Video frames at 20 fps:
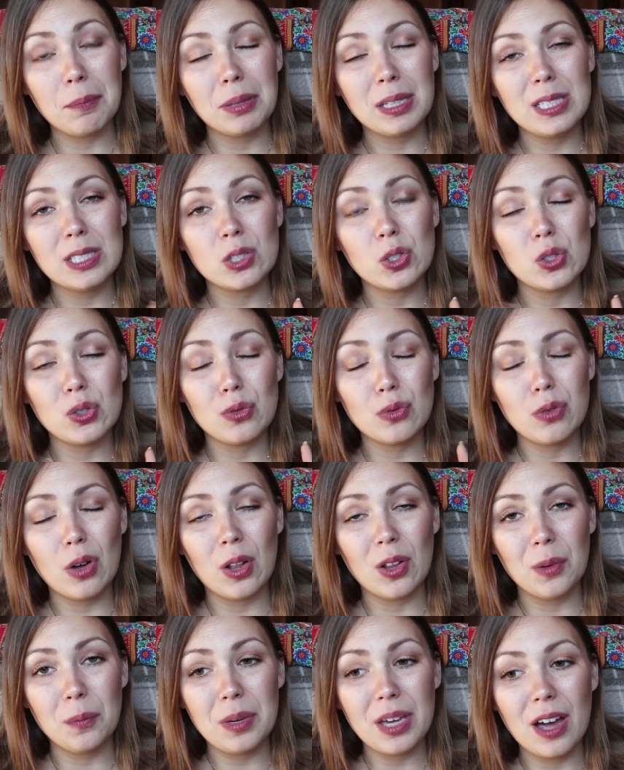please do
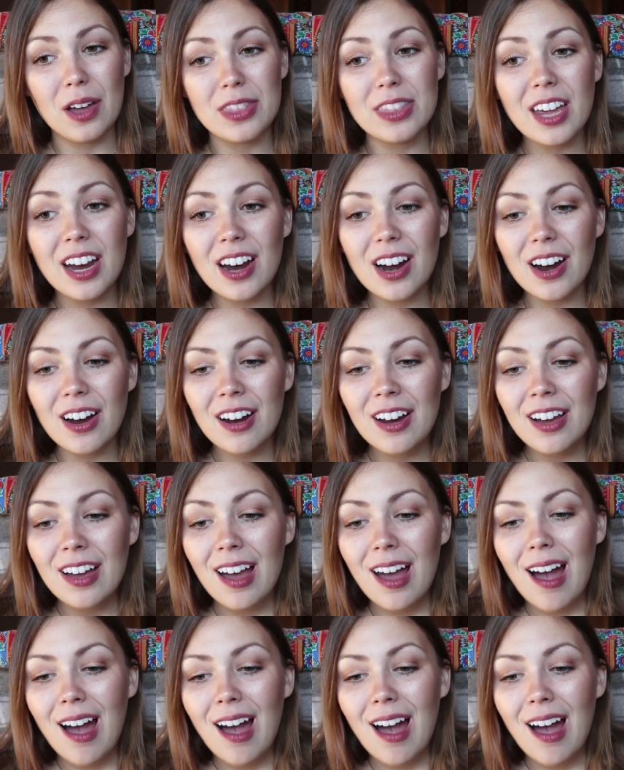follow me on there.